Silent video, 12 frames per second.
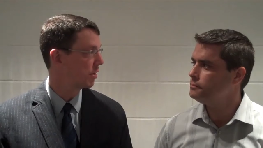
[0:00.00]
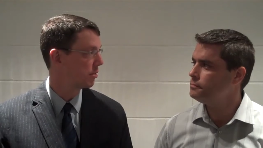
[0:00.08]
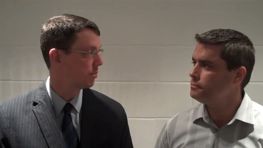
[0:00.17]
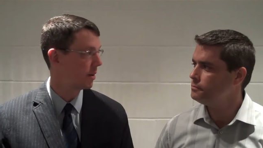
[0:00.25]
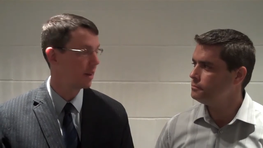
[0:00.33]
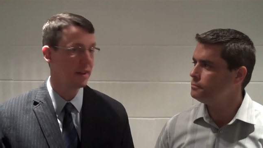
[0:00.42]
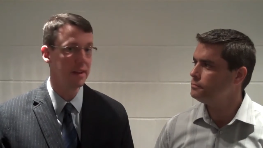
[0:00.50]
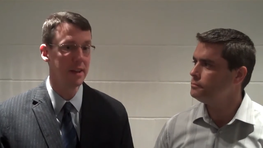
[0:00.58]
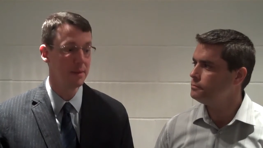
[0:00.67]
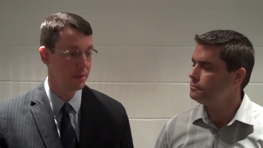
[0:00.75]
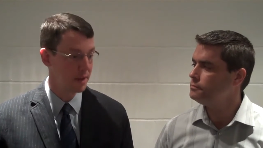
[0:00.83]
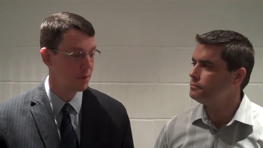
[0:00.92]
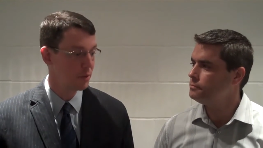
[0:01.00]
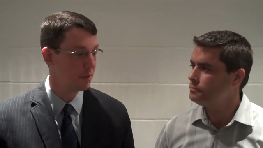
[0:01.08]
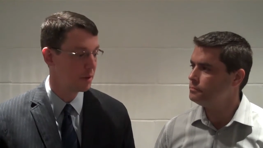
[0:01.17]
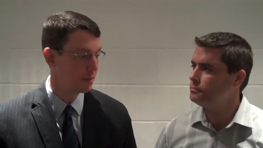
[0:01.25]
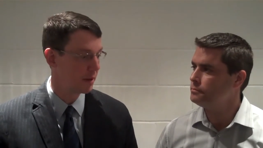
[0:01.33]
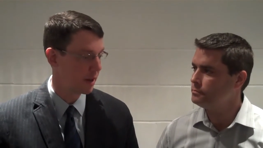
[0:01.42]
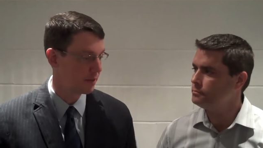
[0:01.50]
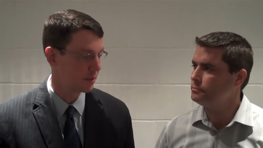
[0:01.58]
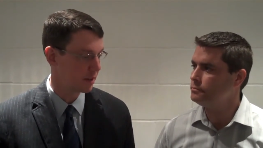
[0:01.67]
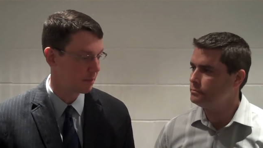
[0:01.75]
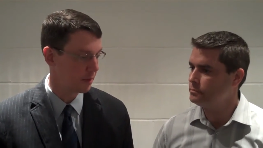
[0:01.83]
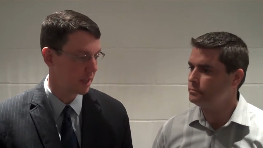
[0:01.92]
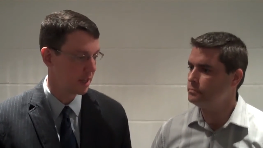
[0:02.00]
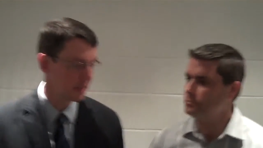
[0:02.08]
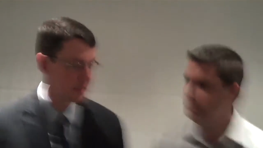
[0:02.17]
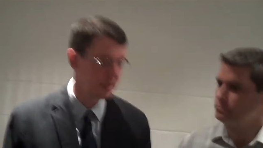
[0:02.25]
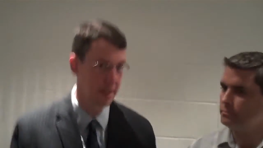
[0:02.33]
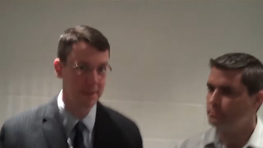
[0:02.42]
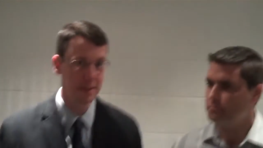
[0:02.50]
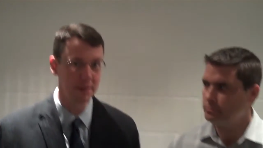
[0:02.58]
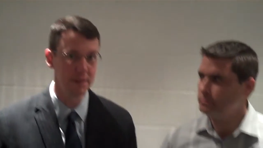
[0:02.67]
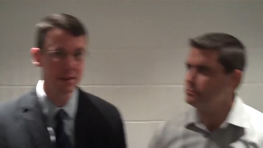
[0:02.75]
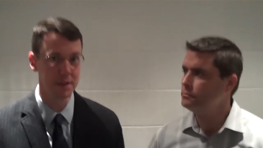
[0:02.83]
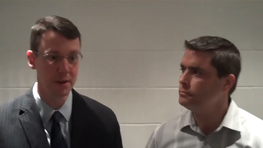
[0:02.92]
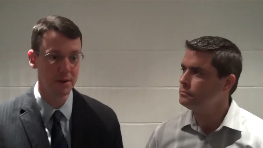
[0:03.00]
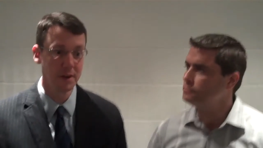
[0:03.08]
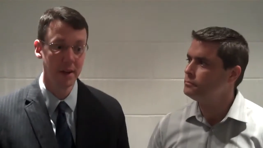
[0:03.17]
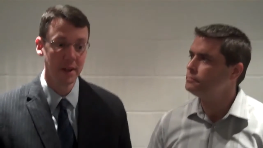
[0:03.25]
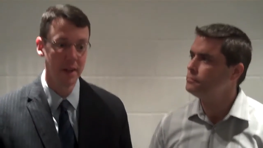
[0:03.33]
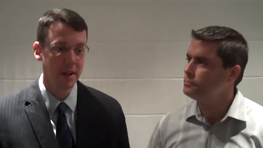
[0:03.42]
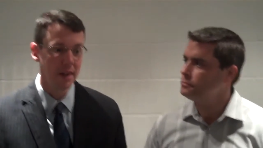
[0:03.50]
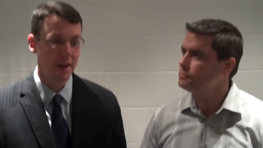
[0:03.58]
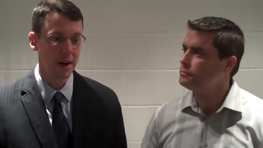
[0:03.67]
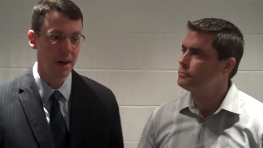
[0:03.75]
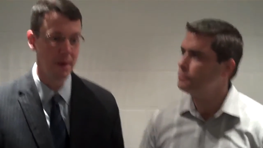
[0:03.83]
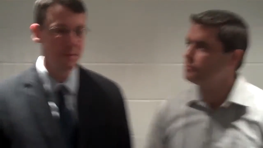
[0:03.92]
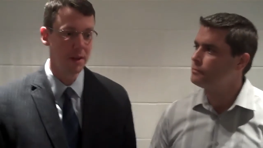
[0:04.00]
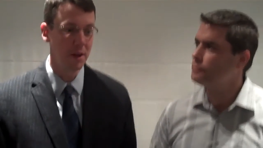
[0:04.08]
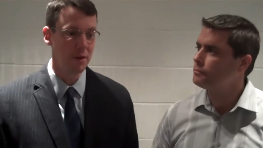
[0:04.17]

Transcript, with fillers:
Speaker 1: he wants to play in the league, but he will be playing for somebody else next year. So, um, you